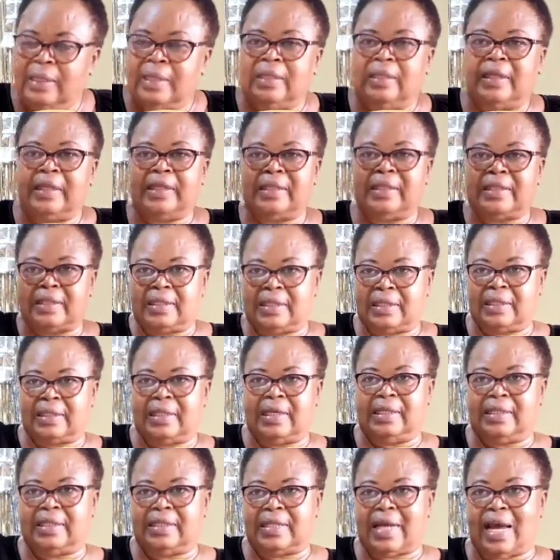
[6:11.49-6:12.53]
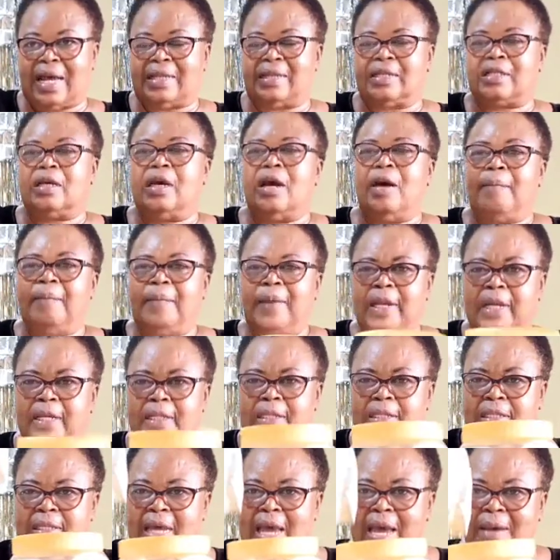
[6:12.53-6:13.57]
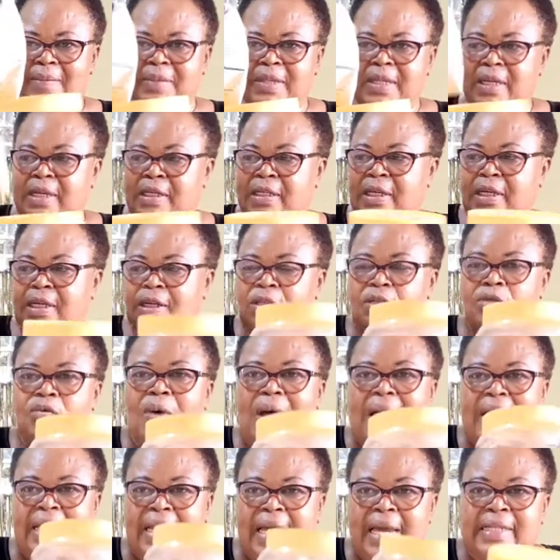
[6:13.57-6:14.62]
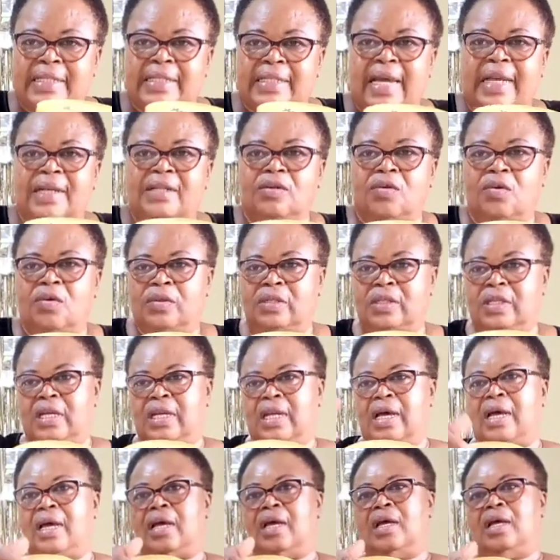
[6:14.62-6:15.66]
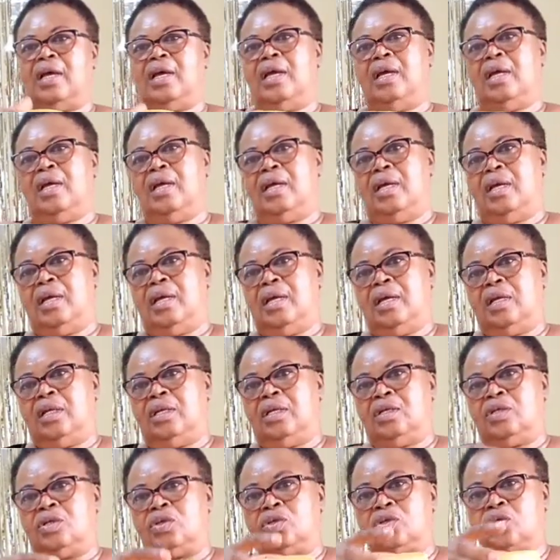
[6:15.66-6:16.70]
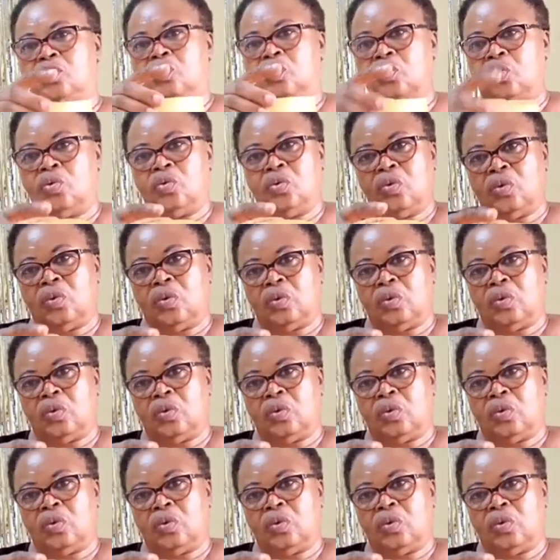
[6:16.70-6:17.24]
this instant, please empty it into an airtight container to